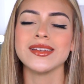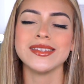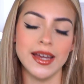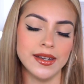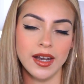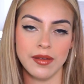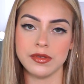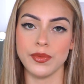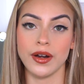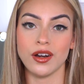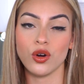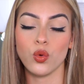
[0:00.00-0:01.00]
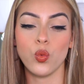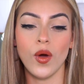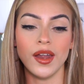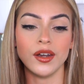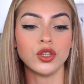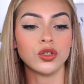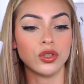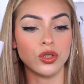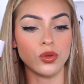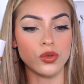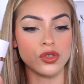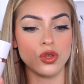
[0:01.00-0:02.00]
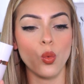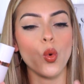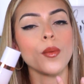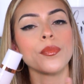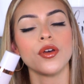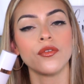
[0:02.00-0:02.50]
10 times better when you use the warmth